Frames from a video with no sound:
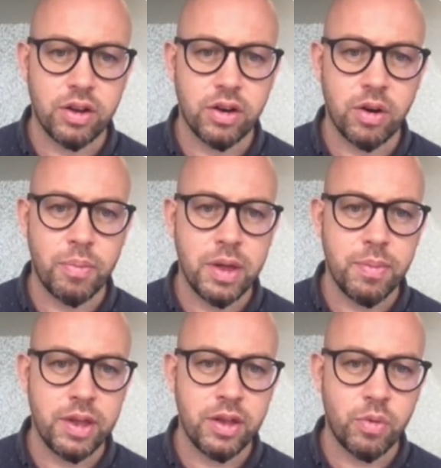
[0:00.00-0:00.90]
or
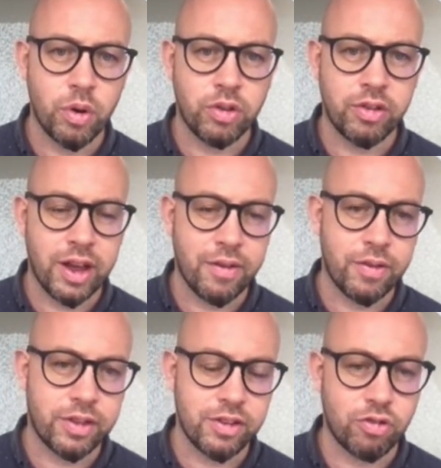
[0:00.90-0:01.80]
maybe you want to have a
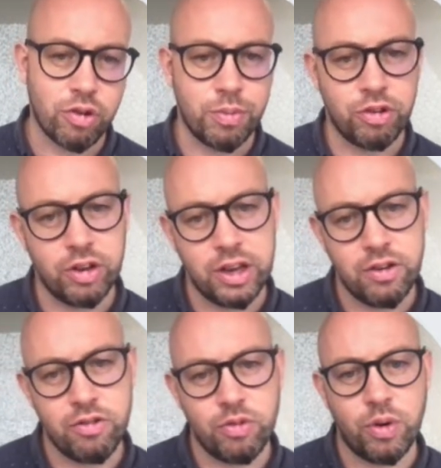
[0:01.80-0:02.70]
description here
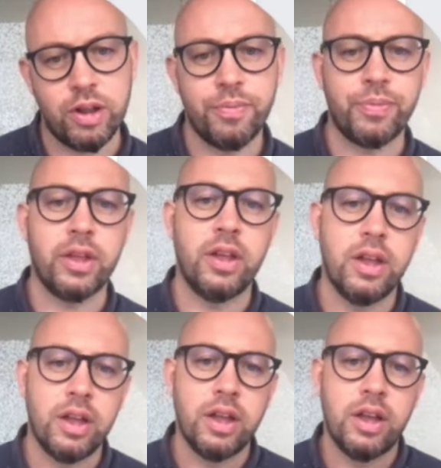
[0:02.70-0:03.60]
as well.
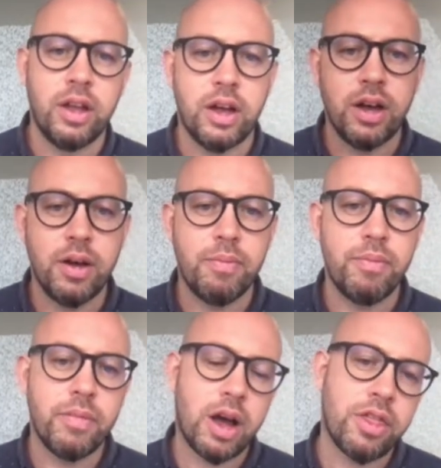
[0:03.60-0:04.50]

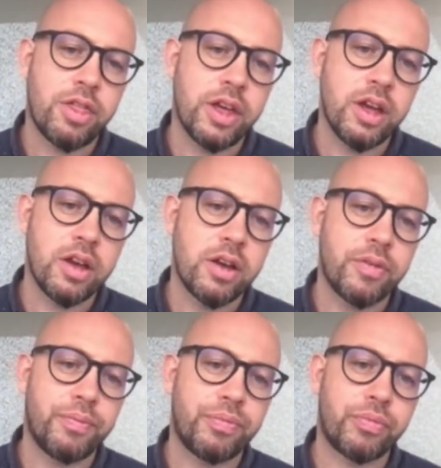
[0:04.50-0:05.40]
Um, I think
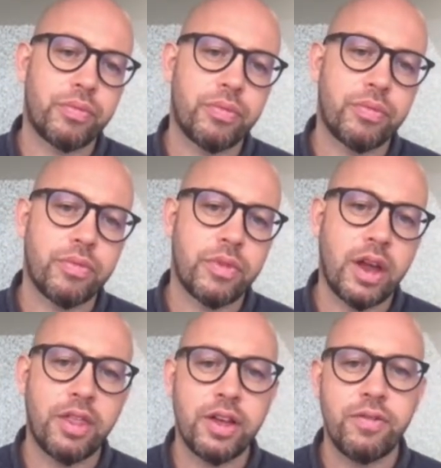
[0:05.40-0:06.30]
I
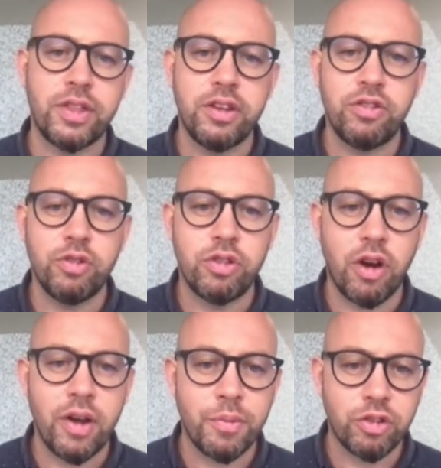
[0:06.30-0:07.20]
think for this
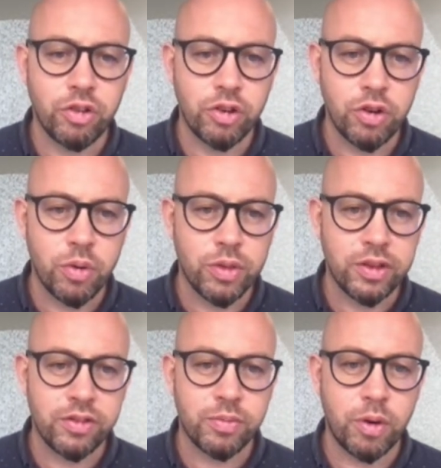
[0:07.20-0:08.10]
tutorial, I'm just going to go with this
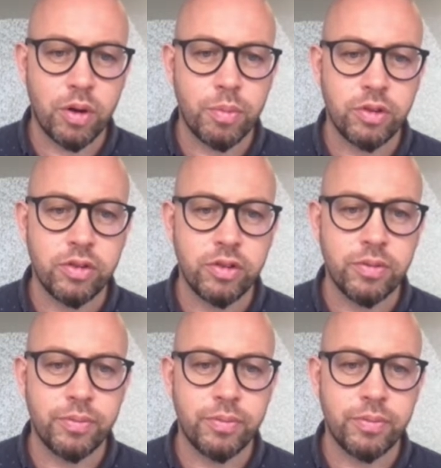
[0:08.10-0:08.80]
small button.